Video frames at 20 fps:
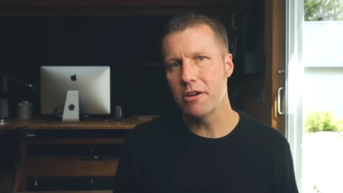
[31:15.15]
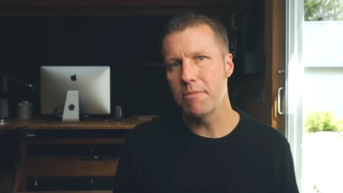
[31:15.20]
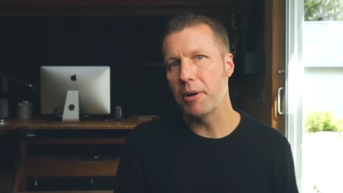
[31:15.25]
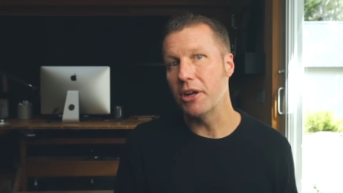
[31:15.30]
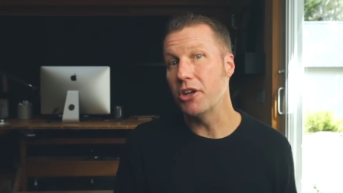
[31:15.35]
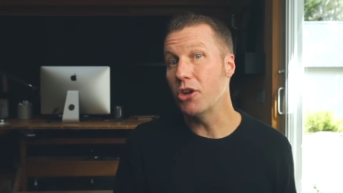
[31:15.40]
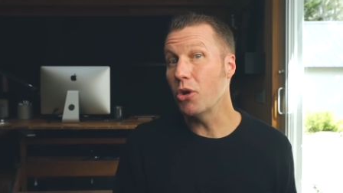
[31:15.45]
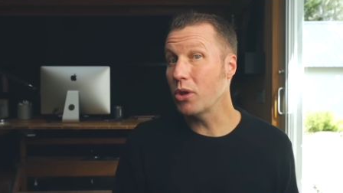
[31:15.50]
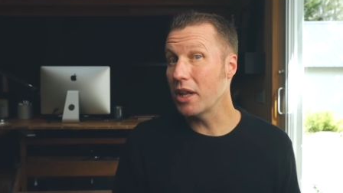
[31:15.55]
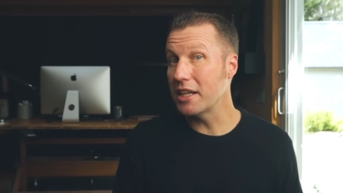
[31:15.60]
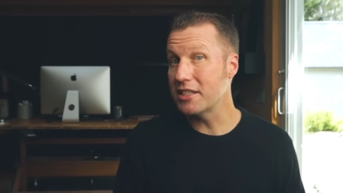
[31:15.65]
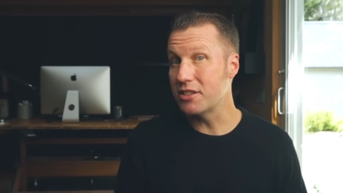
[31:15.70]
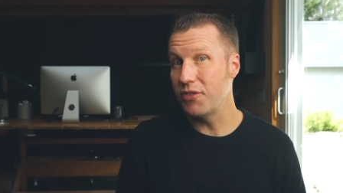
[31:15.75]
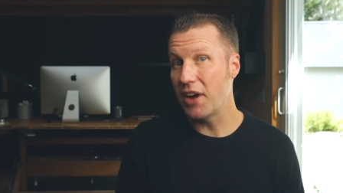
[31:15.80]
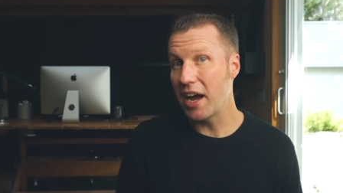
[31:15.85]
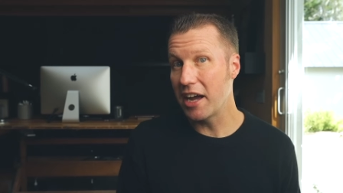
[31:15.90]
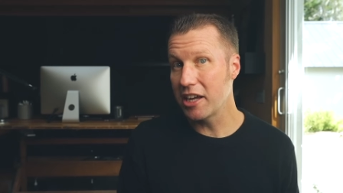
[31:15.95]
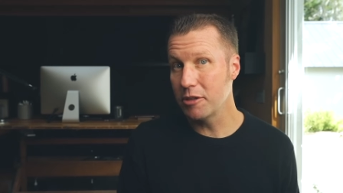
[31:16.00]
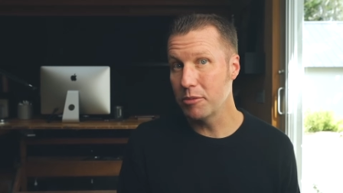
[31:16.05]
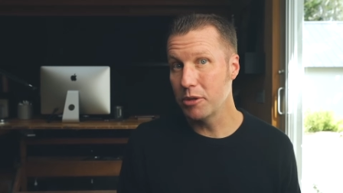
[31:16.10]
but no less
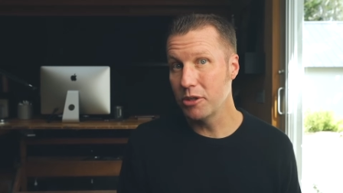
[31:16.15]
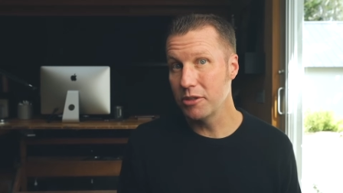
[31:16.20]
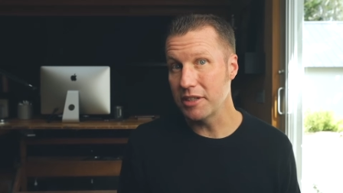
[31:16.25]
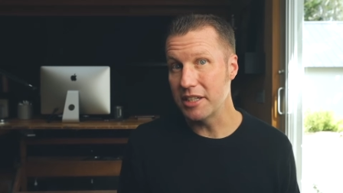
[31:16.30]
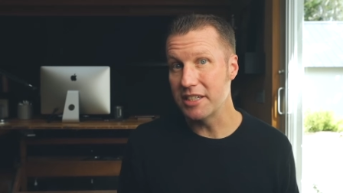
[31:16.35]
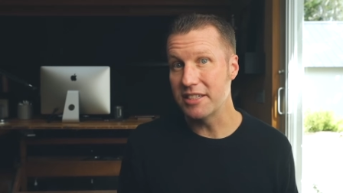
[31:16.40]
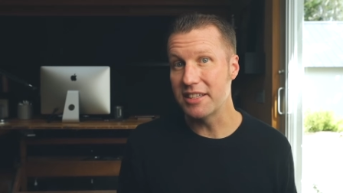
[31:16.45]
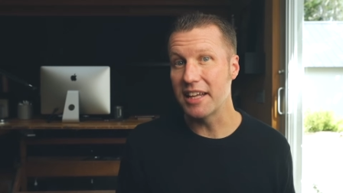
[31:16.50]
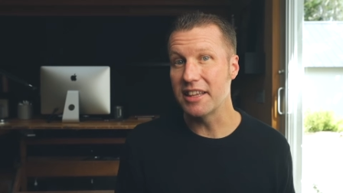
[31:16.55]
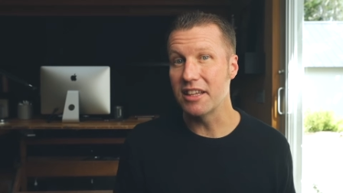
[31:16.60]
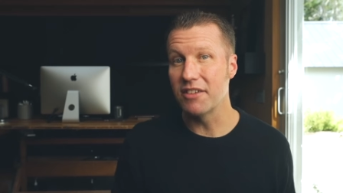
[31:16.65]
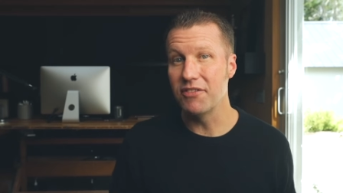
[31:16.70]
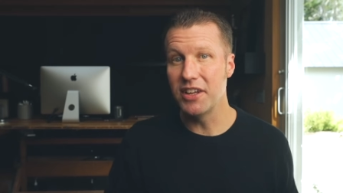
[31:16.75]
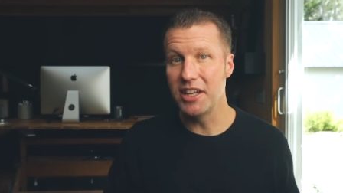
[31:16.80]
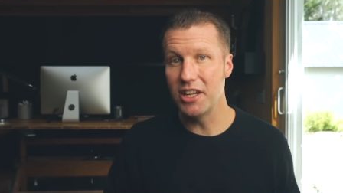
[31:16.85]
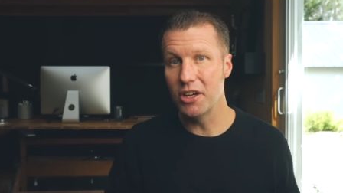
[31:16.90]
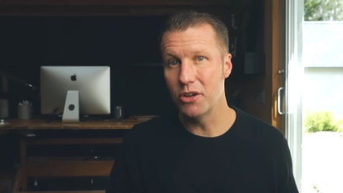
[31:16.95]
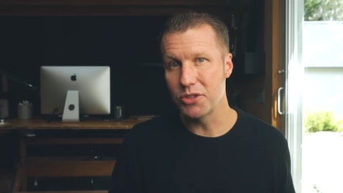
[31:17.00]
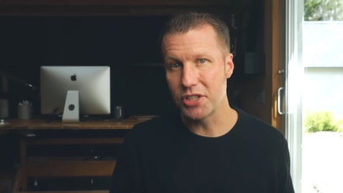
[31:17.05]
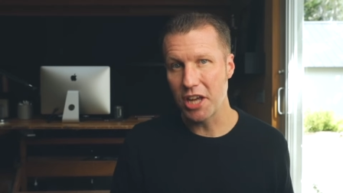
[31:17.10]
valuable is that the
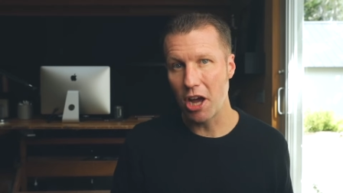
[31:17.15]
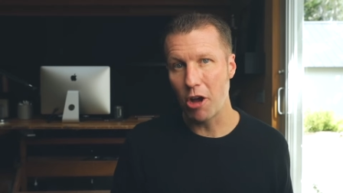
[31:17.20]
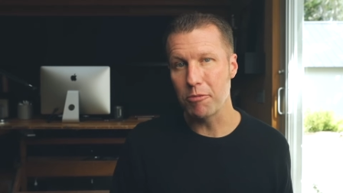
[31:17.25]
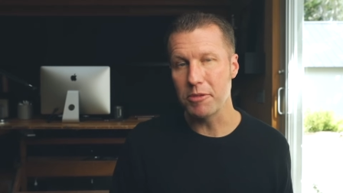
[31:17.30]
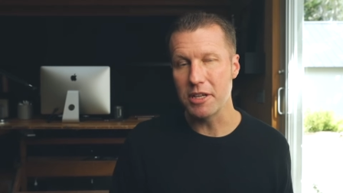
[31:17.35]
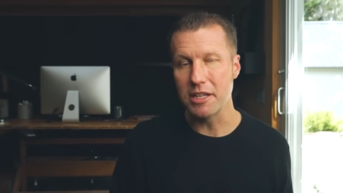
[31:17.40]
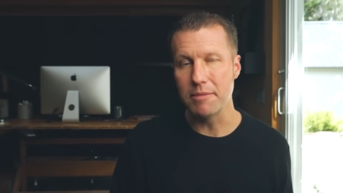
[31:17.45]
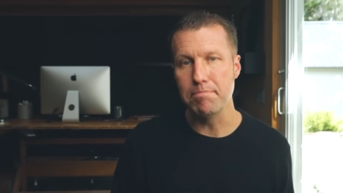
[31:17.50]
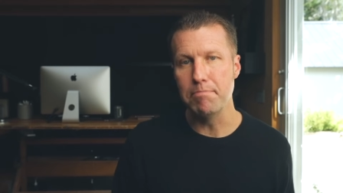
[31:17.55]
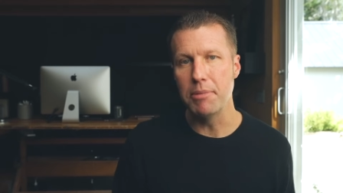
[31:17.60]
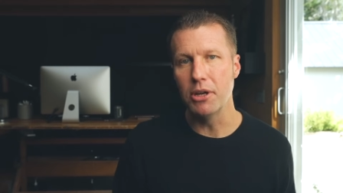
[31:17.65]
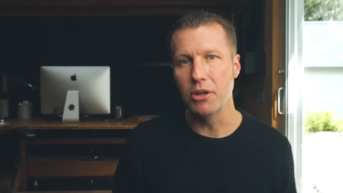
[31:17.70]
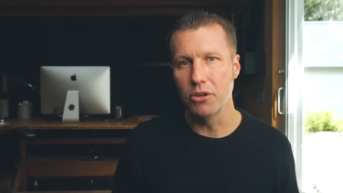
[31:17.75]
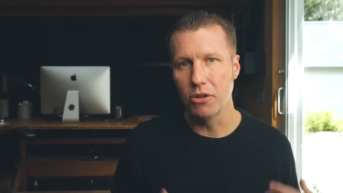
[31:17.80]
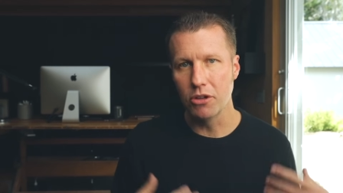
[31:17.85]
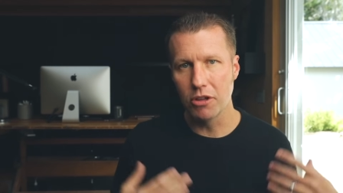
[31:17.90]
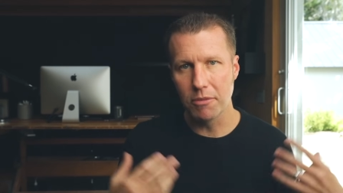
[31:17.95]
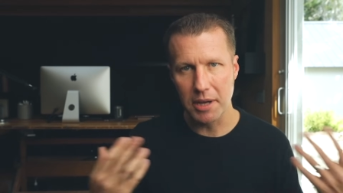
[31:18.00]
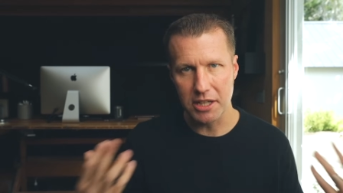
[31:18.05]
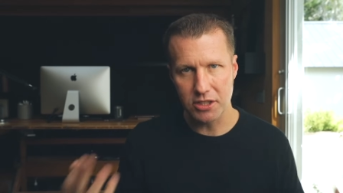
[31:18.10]
videos help me
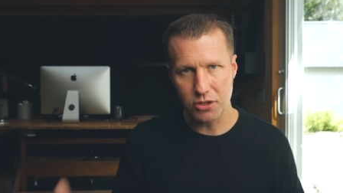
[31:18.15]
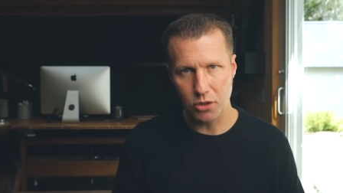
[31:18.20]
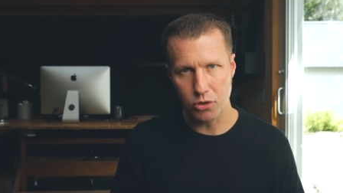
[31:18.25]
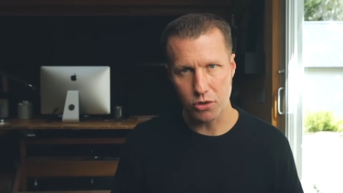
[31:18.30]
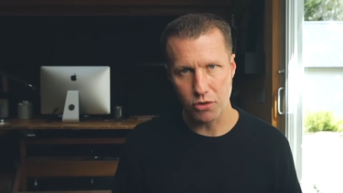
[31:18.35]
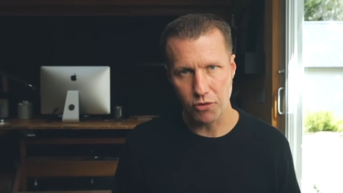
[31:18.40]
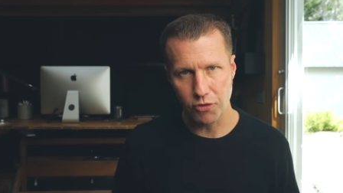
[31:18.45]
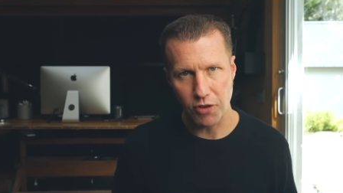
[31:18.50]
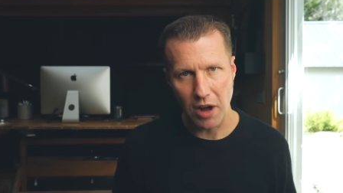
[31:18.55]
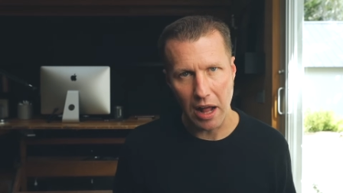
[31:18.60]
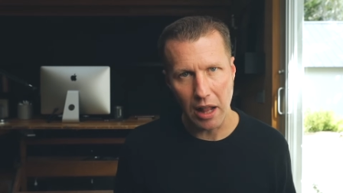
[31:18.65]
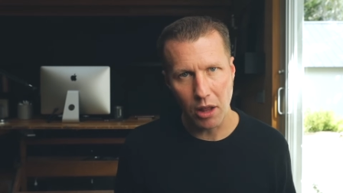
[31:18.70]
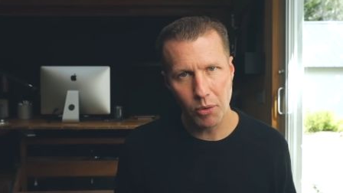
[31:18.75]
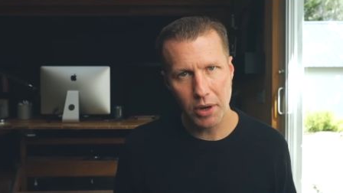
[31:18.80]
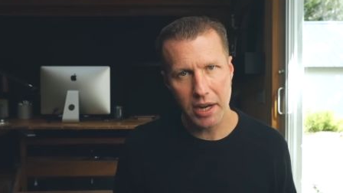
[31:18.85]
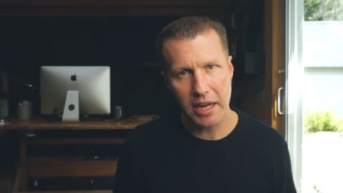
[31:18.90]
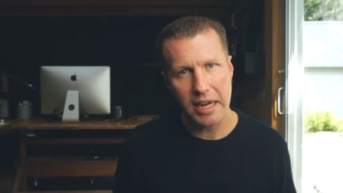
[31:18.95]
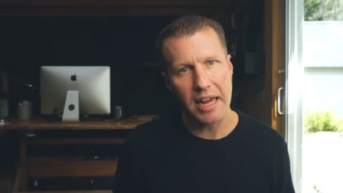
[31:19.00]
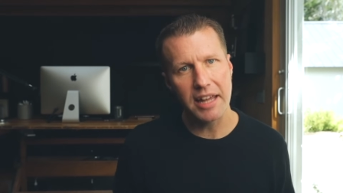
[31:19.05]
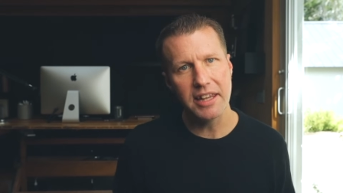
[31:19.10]
build my social
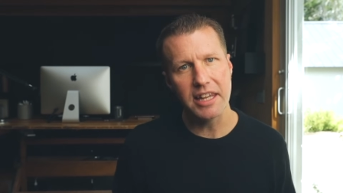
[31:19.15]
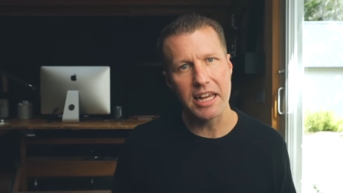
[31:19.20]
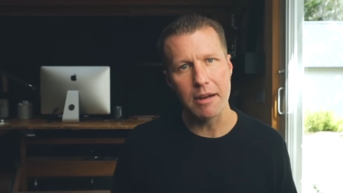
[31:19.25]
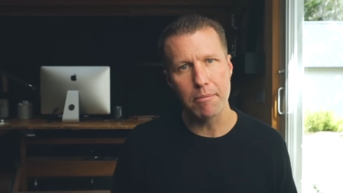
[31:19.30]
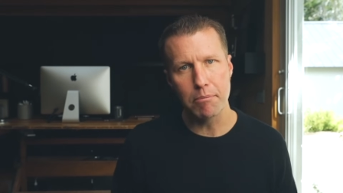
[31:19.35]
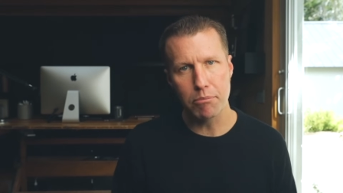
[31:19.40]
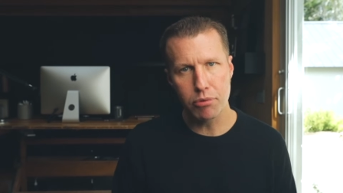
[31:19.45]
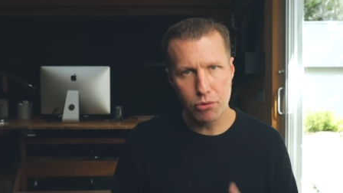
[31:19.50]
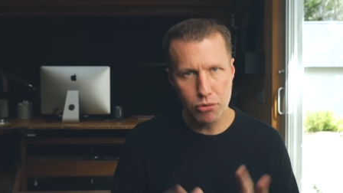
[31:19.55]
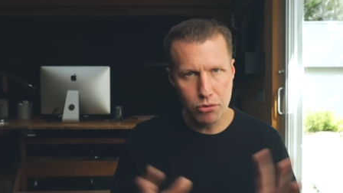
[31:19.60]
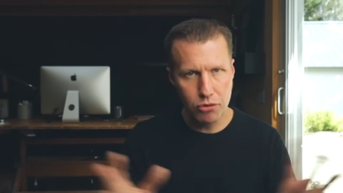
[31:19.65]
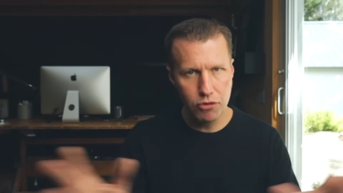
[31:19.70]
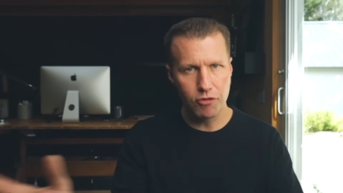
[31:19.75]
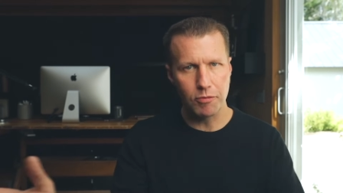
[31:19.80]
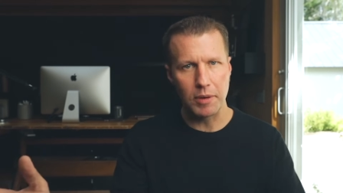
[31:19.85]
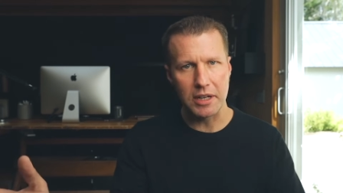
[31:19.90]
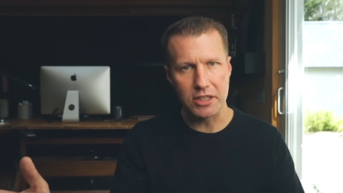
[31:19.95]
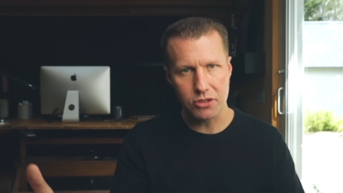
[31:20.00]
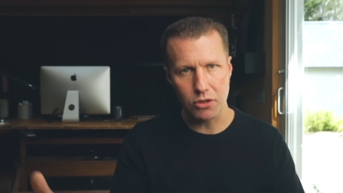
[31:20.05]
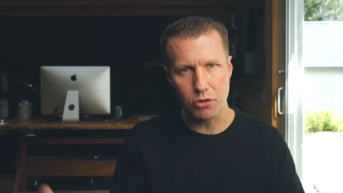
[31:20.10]
following and they improve
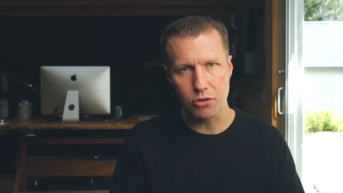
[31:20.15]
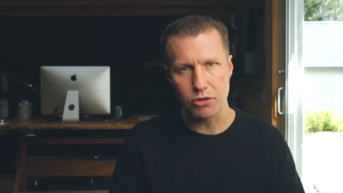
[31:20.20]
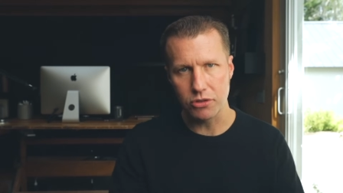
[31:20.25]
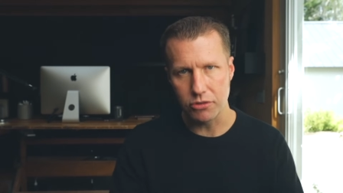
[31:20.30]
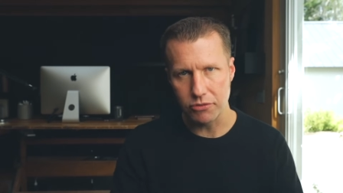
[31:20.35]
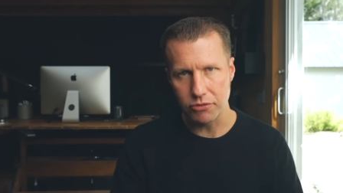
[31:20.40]
my social